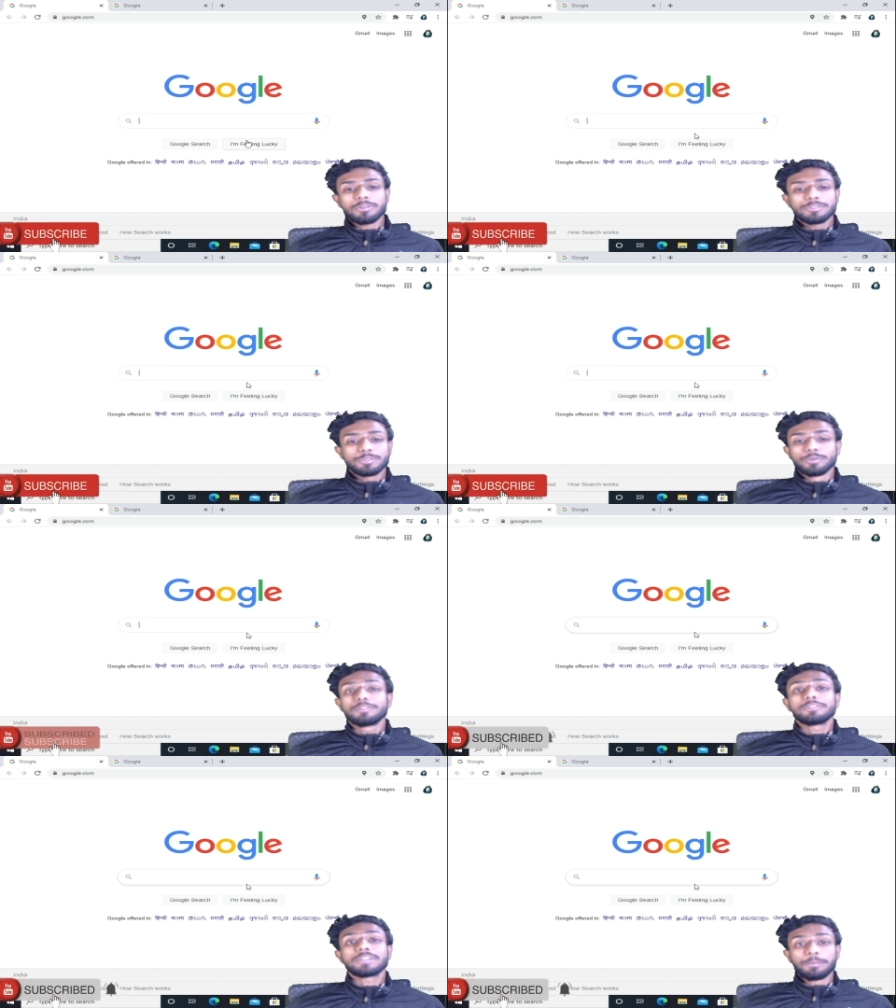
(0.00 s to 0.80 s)
So
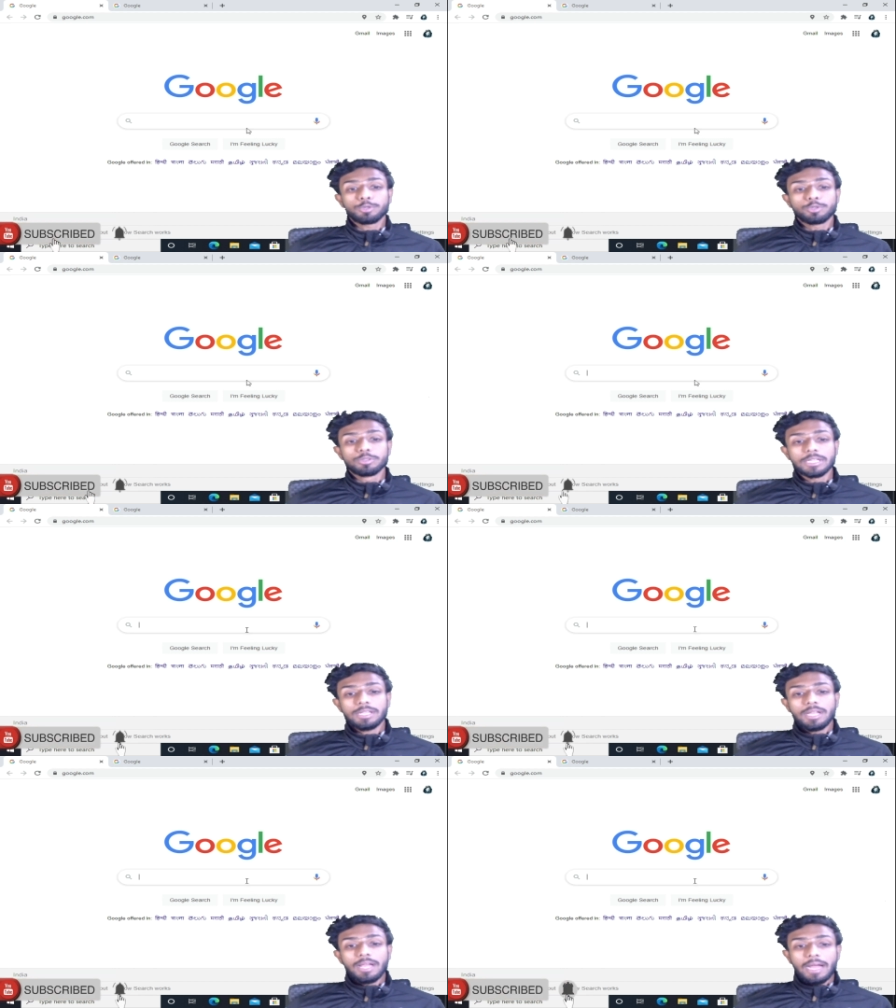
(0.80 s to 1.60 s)
come to Google
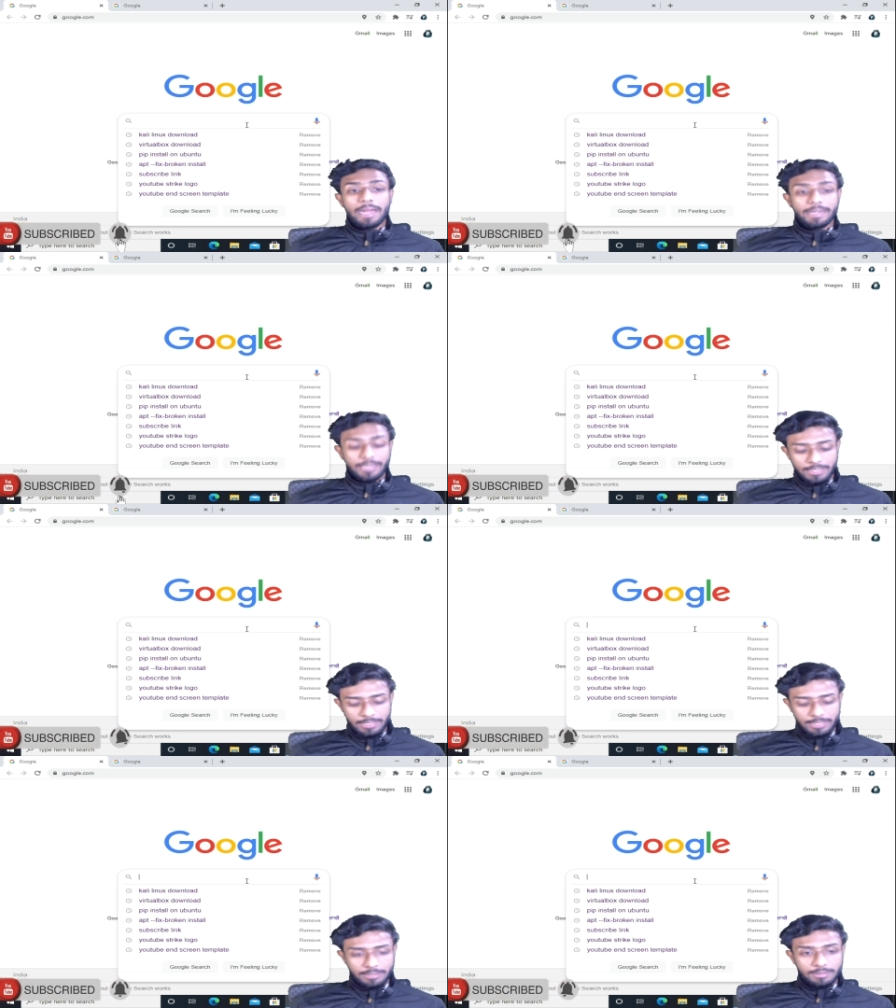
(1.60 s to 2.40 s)
and
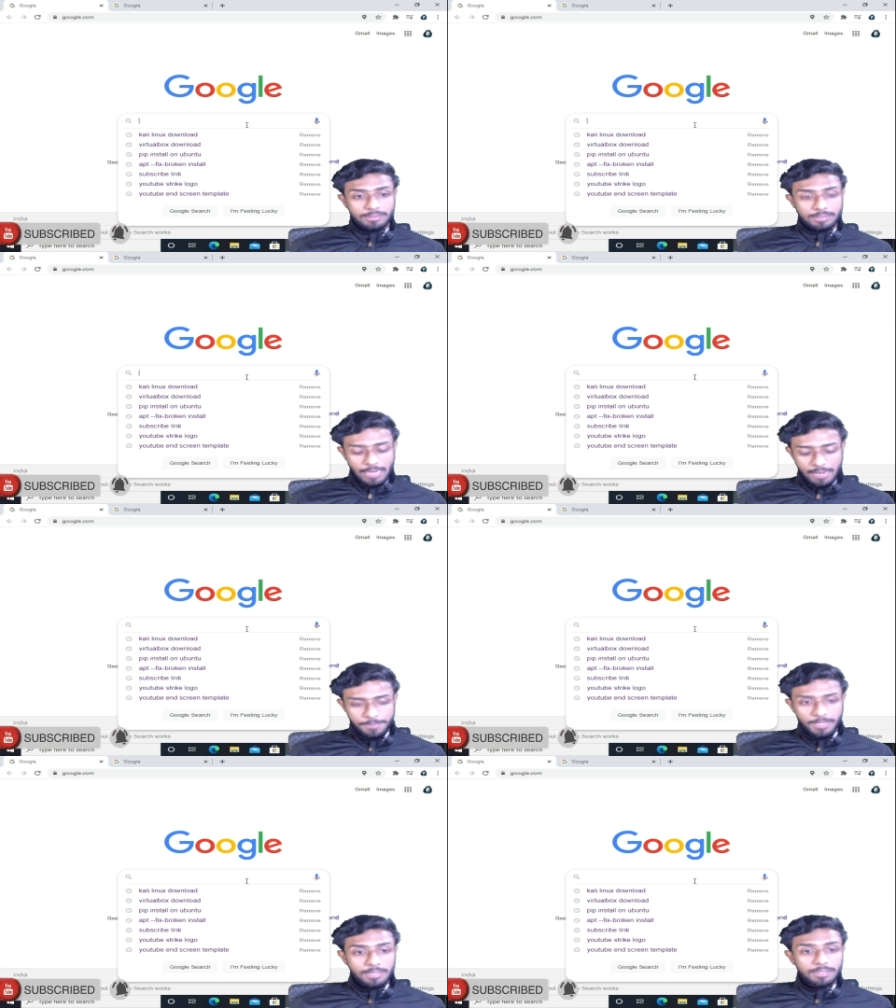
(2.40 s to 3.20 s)
uh, type
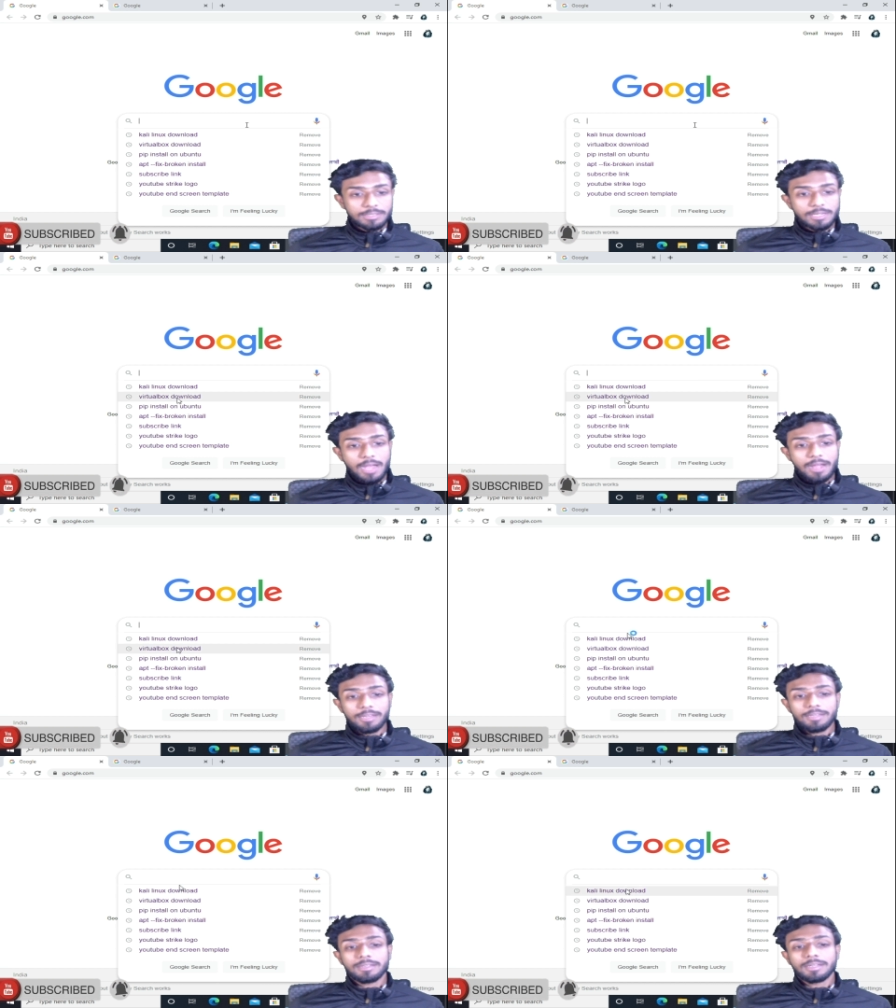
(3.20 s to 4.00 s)
here
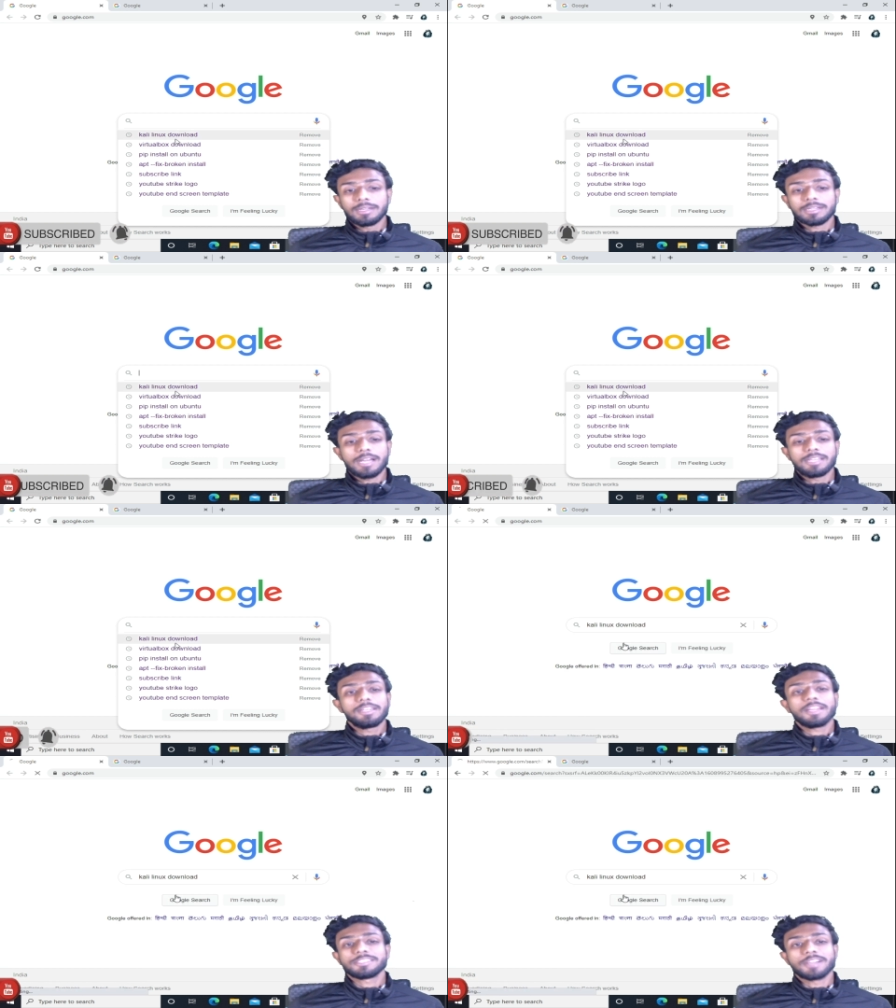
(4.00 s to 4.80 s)
Kali, uh, Kali
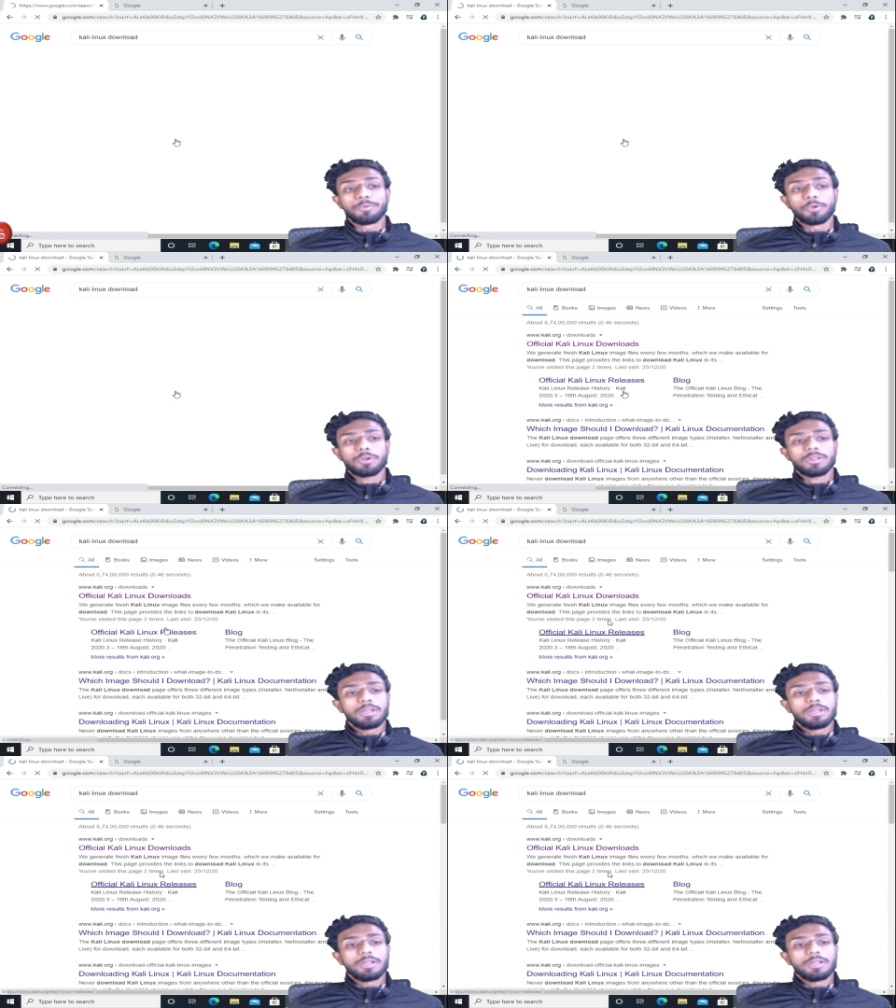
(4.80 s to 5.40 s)
Linux download